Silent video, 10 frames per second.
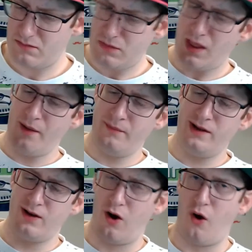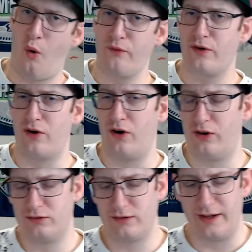I mean,
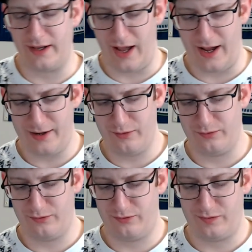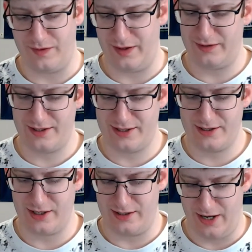overall, like, I don't think this
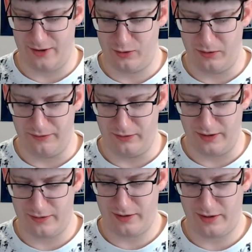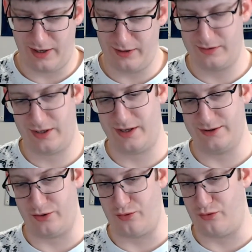is a terrible flavor. I don't think it's
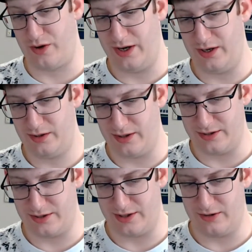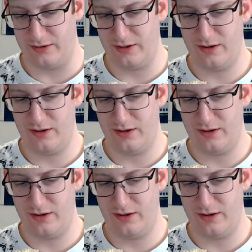great necessarily.